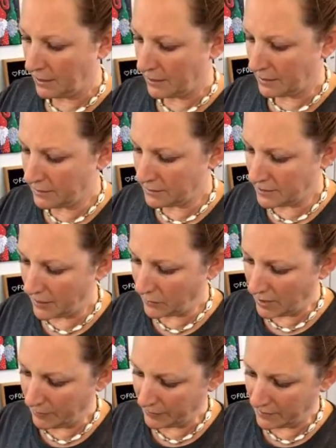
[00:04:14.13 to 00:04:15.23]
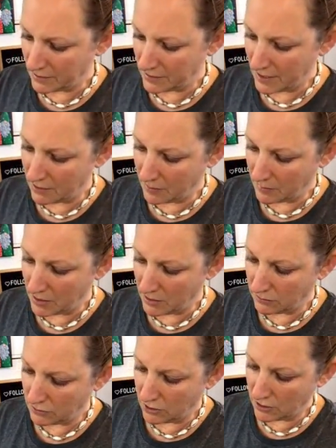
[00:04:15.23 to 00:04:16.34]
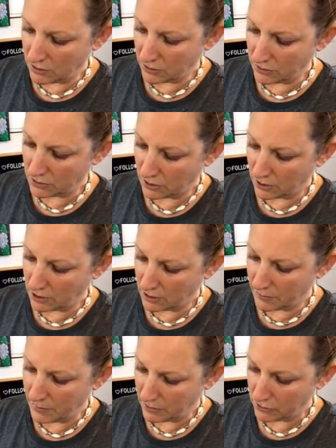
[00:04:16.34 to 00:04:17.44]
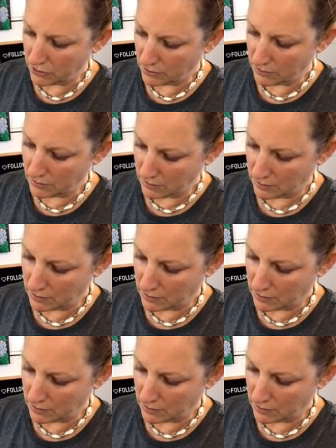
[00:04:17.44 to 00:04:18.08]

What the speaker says: Now this time when I place it down, I'm going to do gentle circular motions.